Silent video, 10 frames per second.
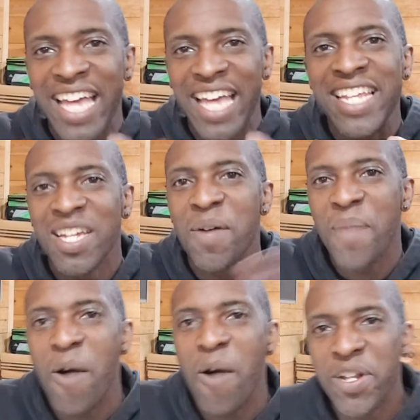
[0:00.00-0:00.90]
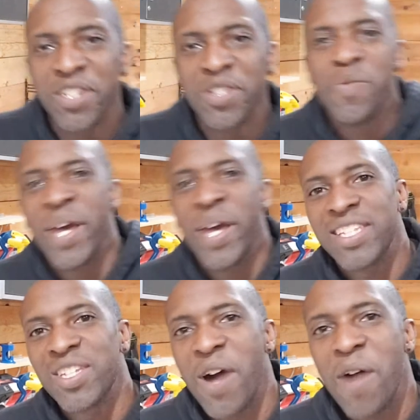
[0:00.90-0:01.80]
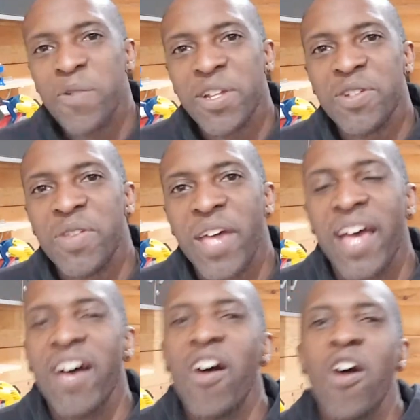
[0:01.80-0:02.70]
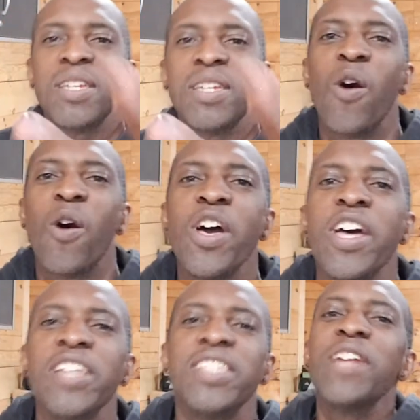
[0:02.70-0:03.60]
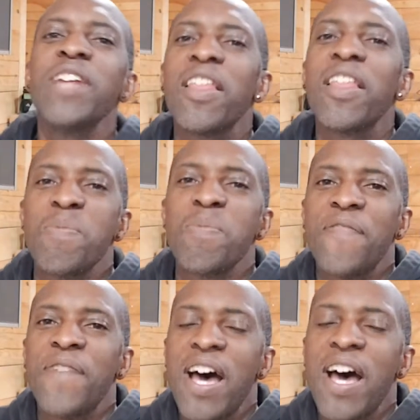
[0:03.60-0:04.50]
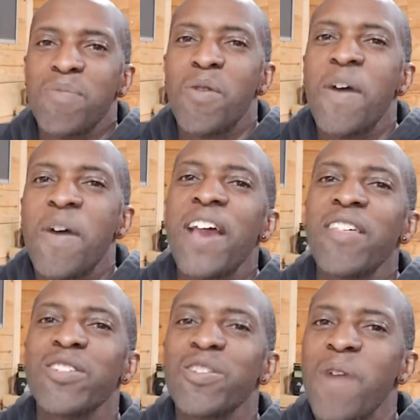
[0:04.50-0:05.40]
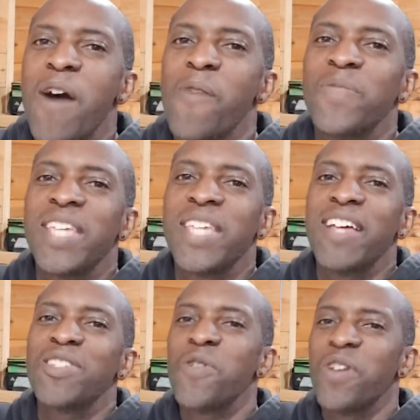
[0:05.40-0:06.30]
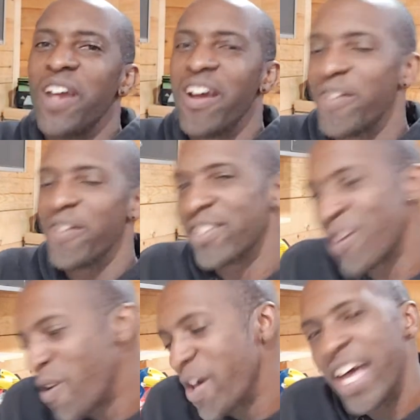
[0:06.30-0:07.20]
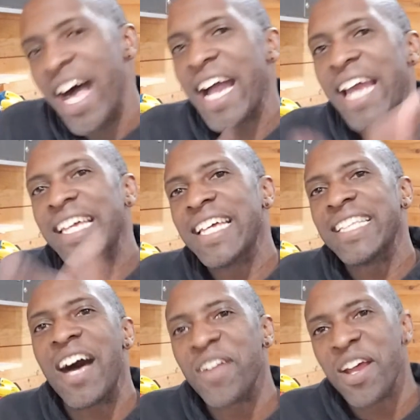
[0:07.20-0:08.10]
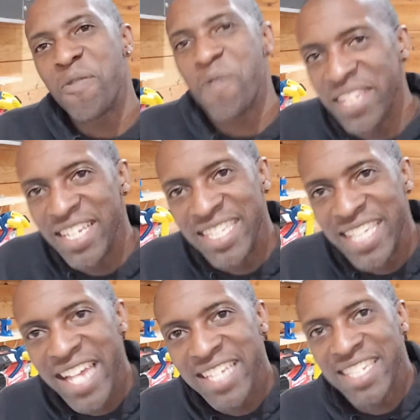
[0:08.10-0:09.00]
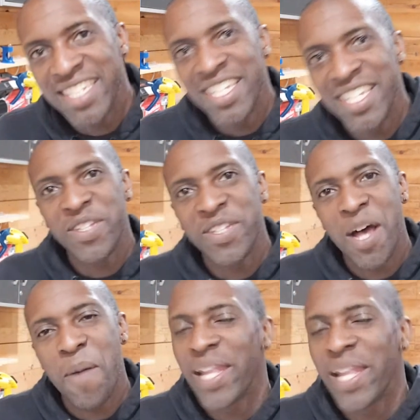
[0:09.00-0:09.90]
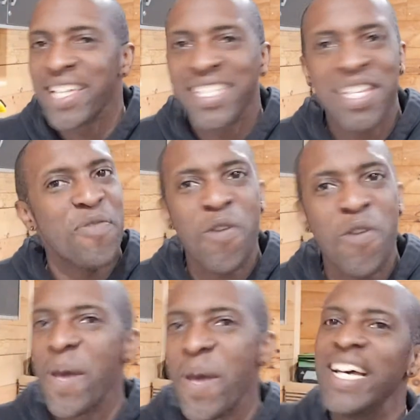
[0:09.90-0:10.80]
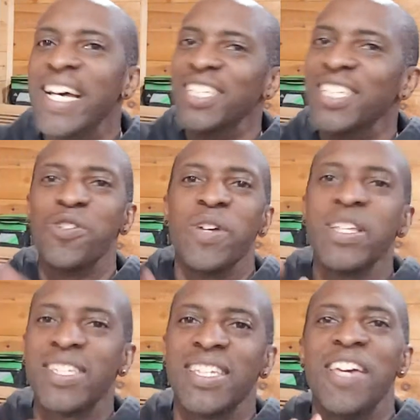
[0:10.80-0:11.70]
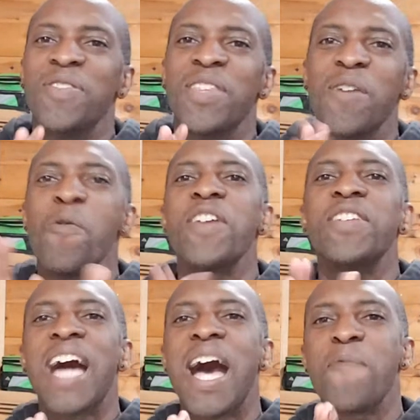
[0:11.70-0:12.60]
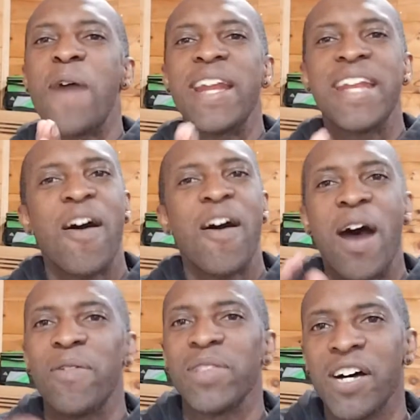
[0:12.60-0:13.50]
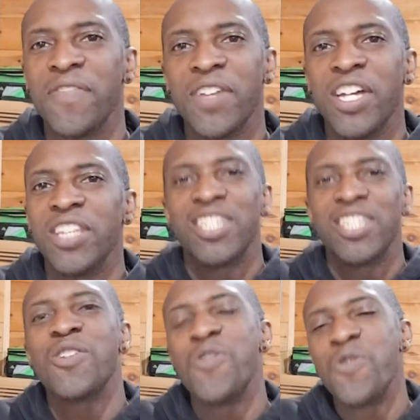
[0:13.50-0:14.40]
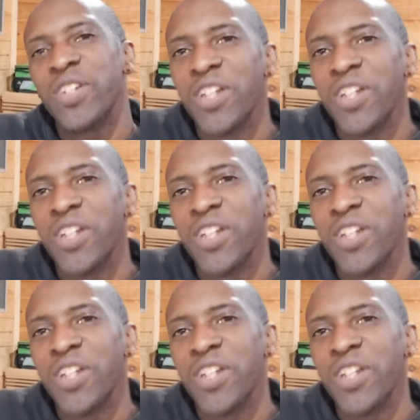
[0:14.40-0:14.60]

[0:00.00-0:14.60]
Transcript: is something I want to do, man. So I want to do that. Oh, see, Mo. See, you're down there with my father, Mo. My father's around San Antonio area, so I got to get down there one of these days and see what's up. But like I said before, man, dude, the winter time right now. I would love to scoot,